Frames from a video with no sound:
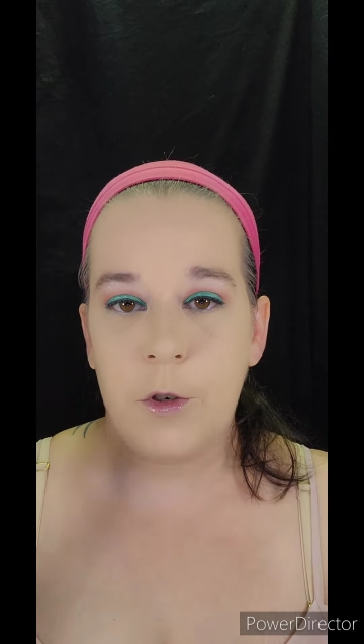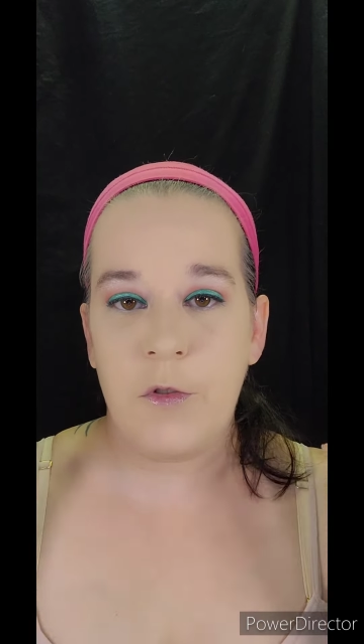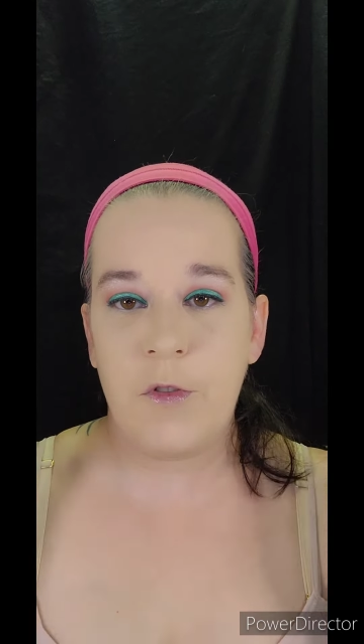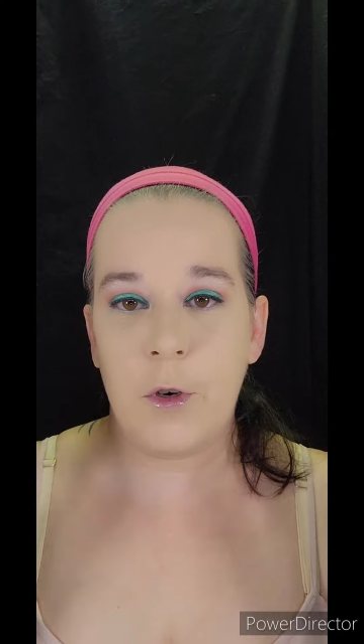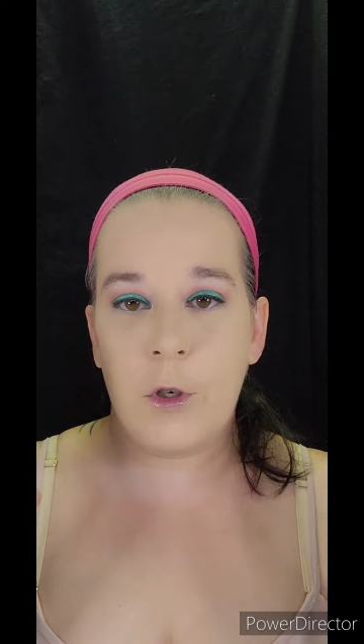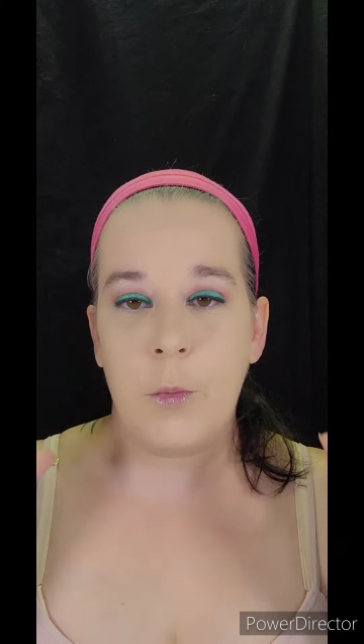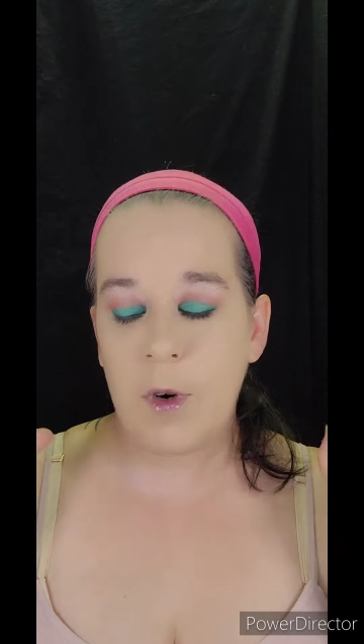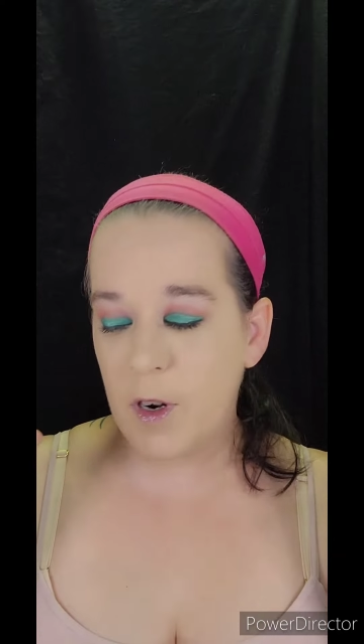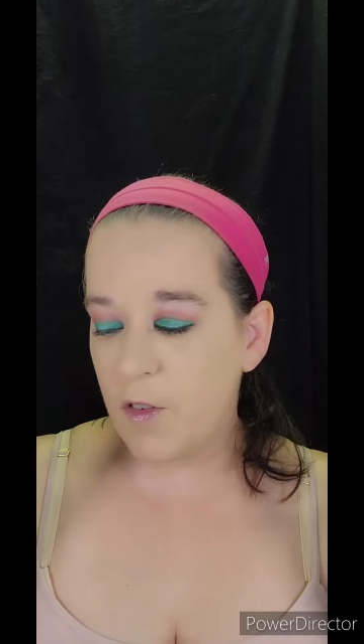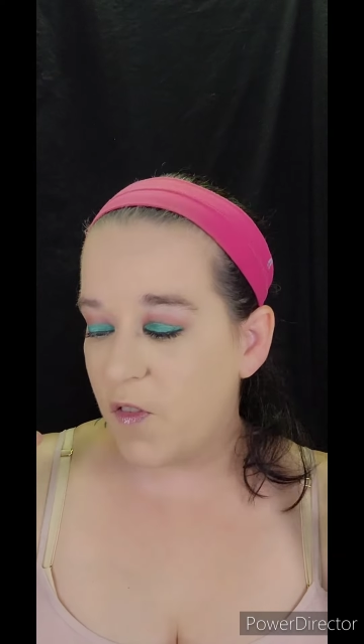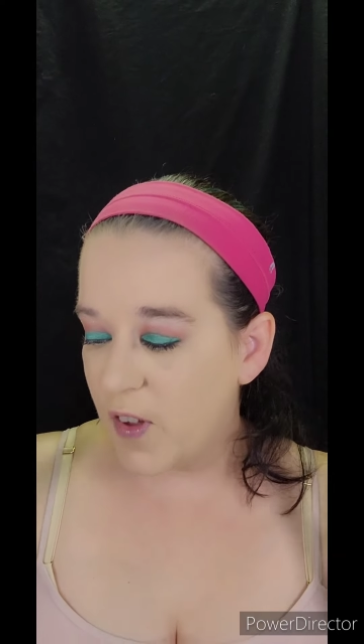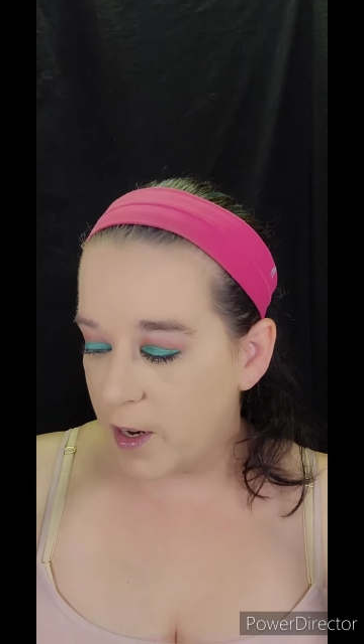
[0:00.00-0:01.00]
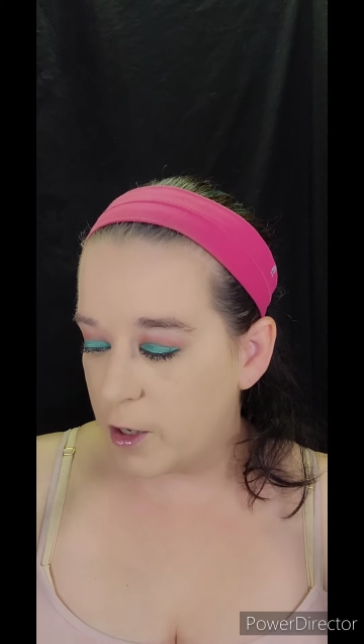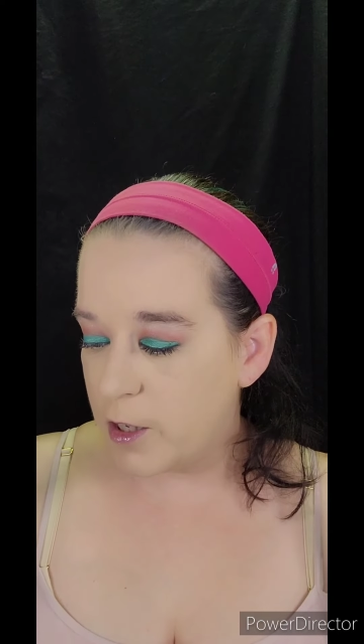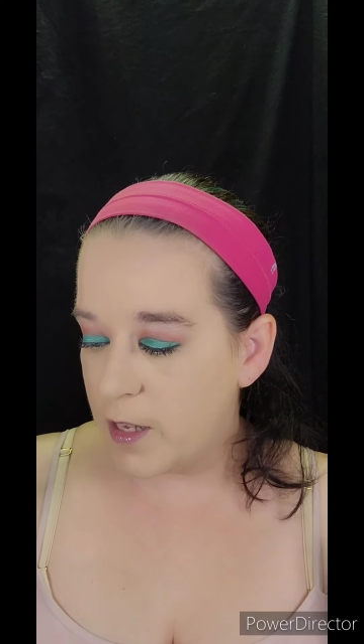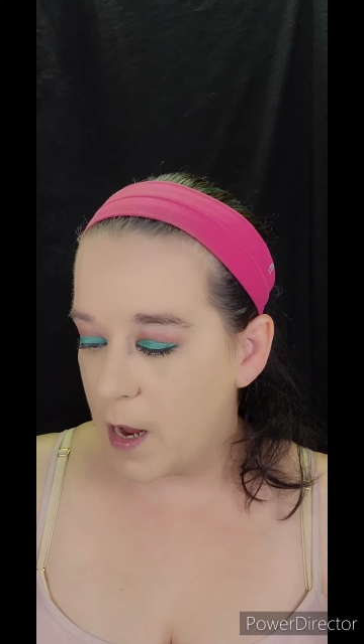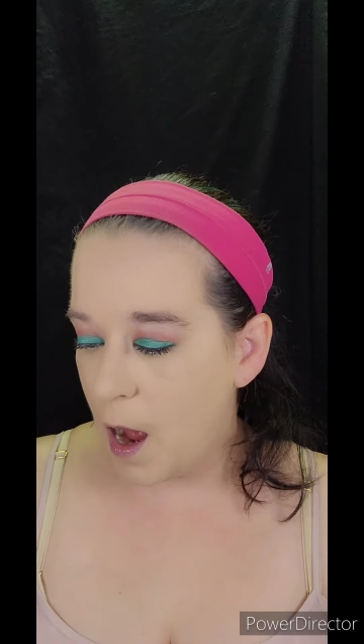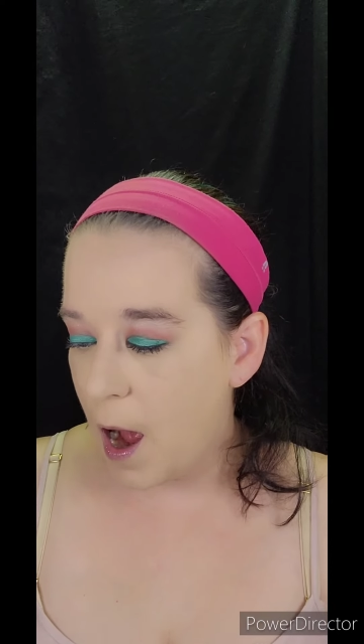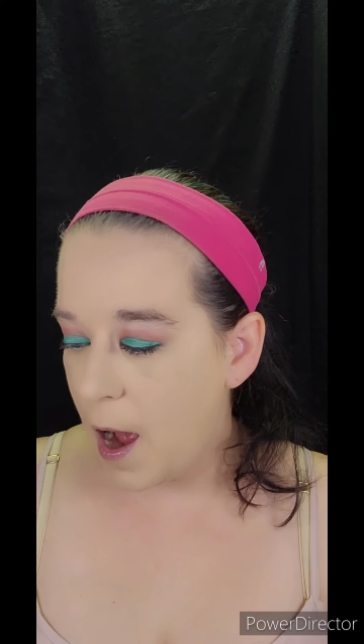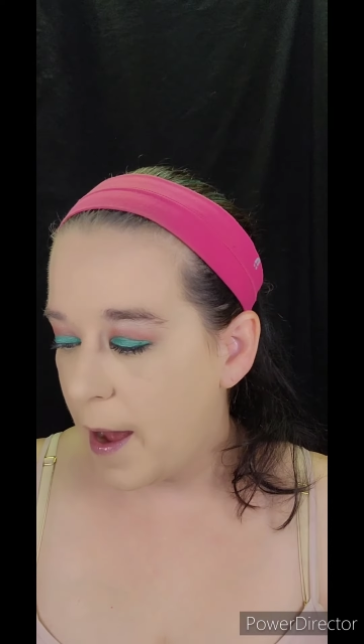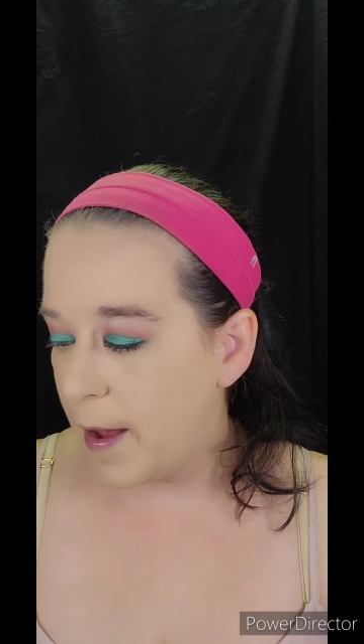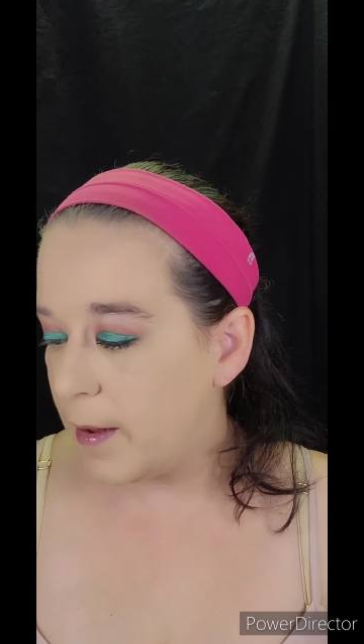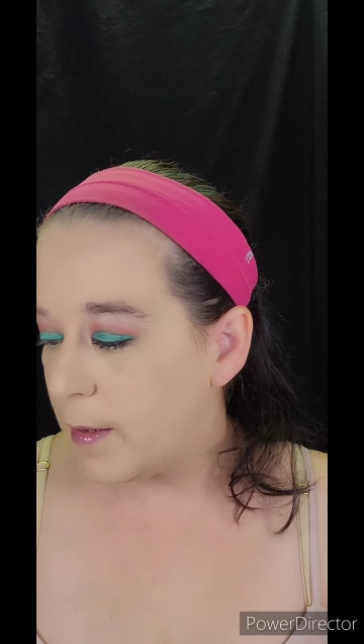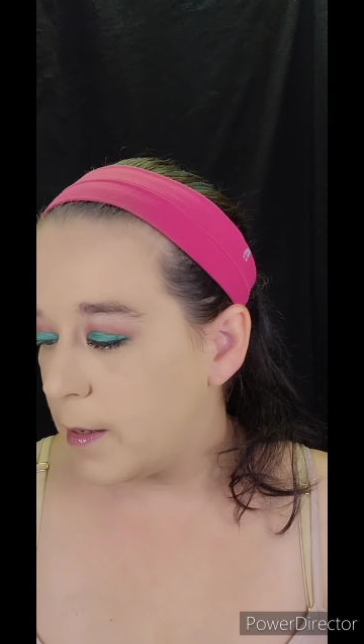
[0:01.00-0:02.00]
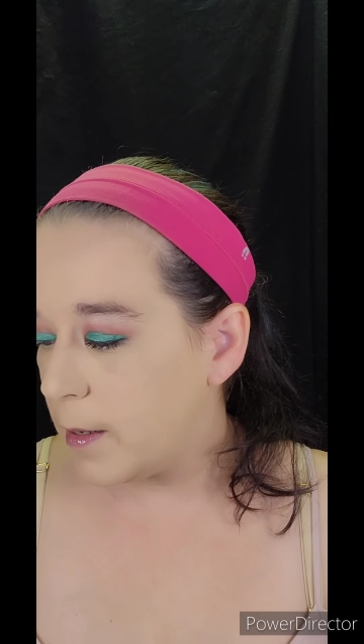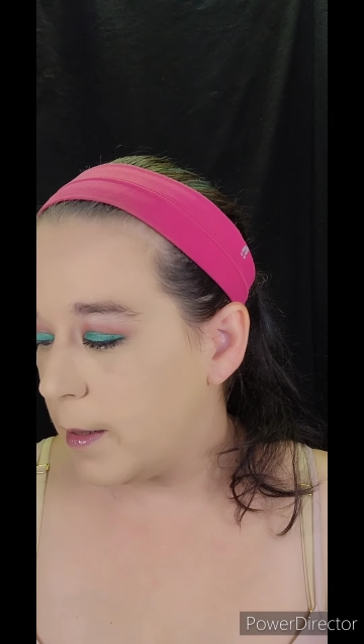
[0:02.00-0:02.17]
First, we're going to finish the eyes.